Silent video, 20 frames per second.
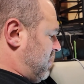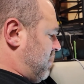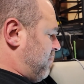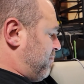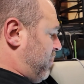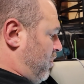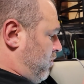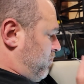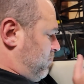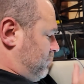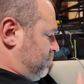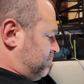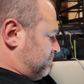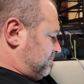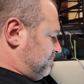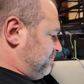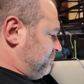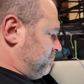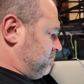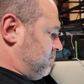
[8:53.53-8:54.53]
The power
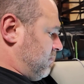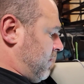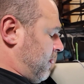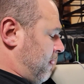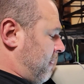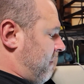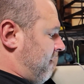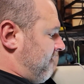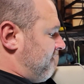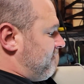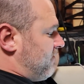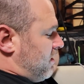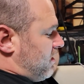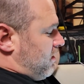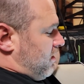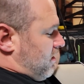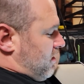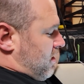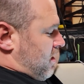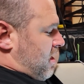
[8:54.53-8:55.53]
numbers are accurate, just not the
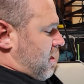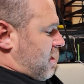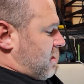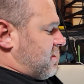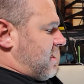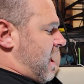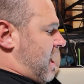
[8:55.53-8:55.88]
RPM numbers.